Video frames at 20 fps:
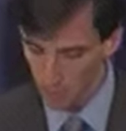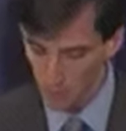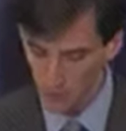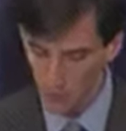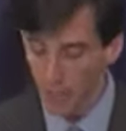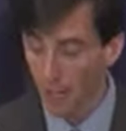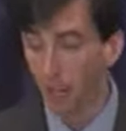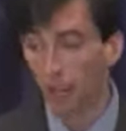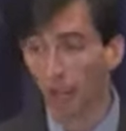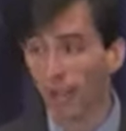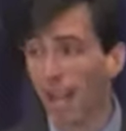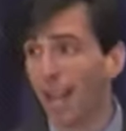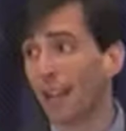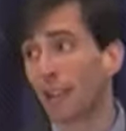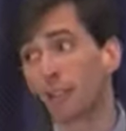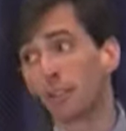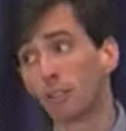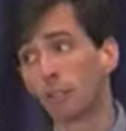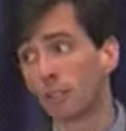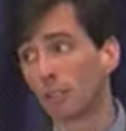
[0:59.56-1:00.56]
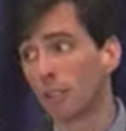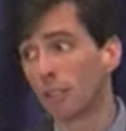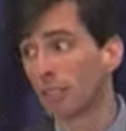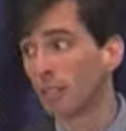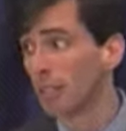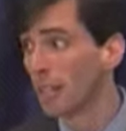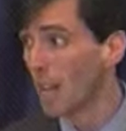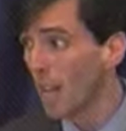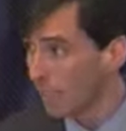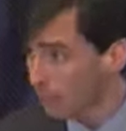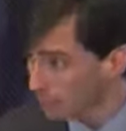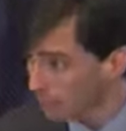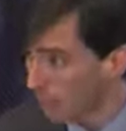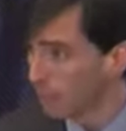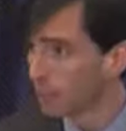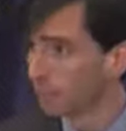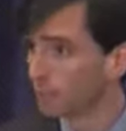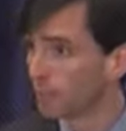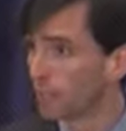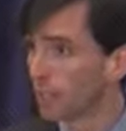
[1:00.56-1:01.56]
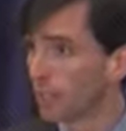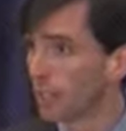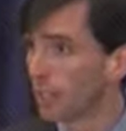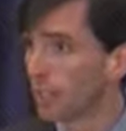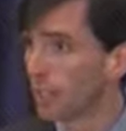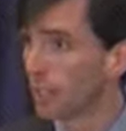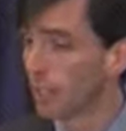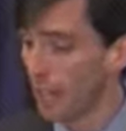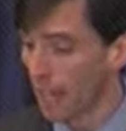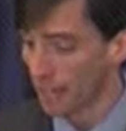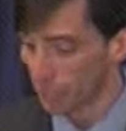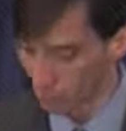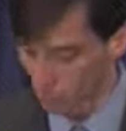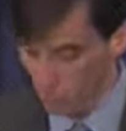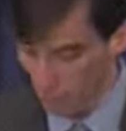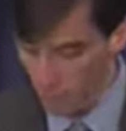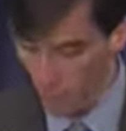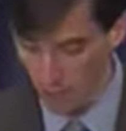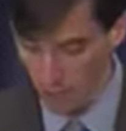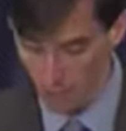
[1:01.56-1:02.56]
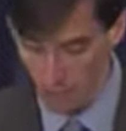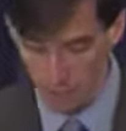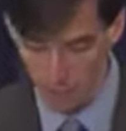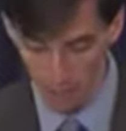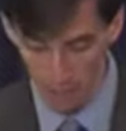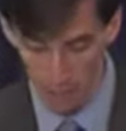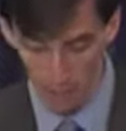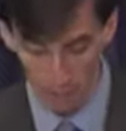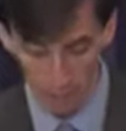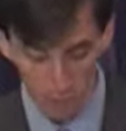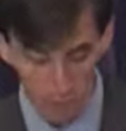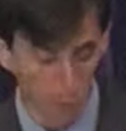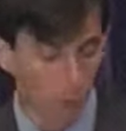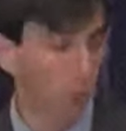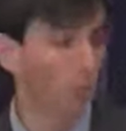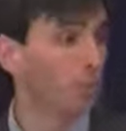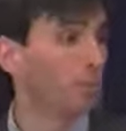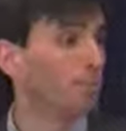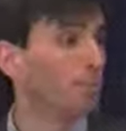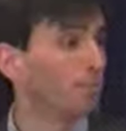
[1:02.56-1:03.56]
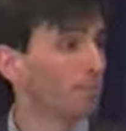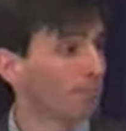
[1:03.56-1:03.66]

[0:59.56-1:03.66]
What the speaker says: Rochelle has not done as well as it should.